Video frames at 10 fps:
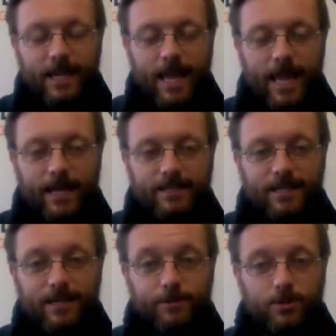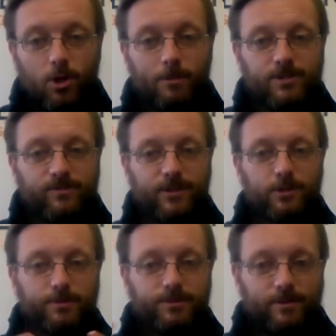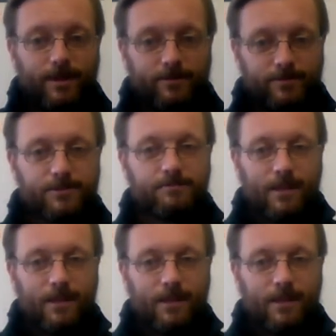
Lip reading: And there was a whole bunch of vendor booths around,